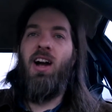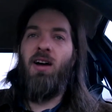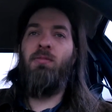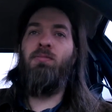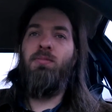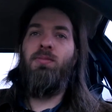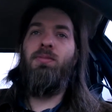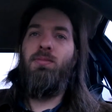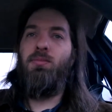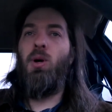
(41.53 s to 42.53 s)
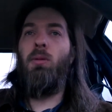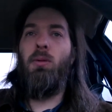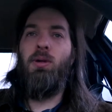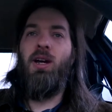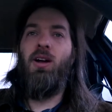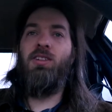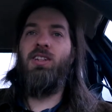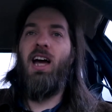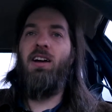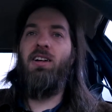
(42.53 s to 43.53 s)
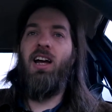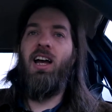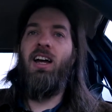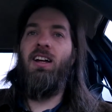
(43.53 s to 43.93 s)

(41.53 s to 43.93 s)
uh, probably on Saturday,